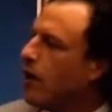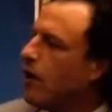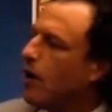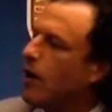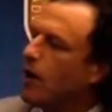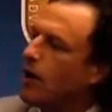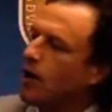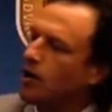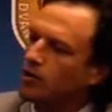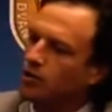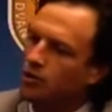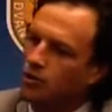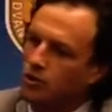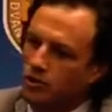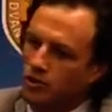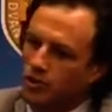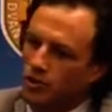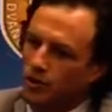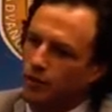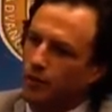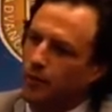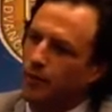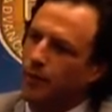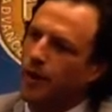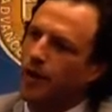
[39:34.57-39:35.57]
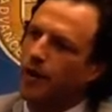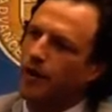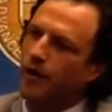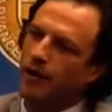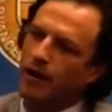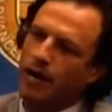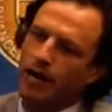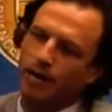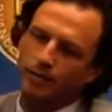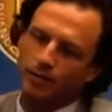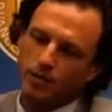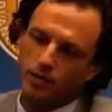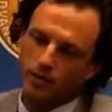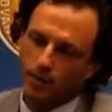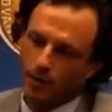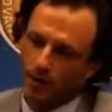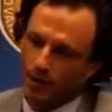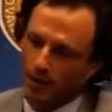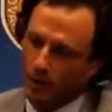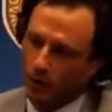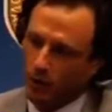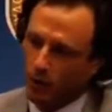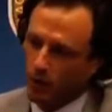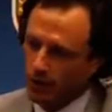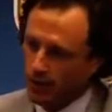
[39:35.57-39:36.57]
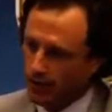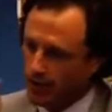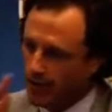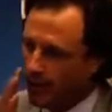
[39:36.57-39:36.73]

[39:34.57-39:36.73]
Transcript: all sorts of different paradigms depending on what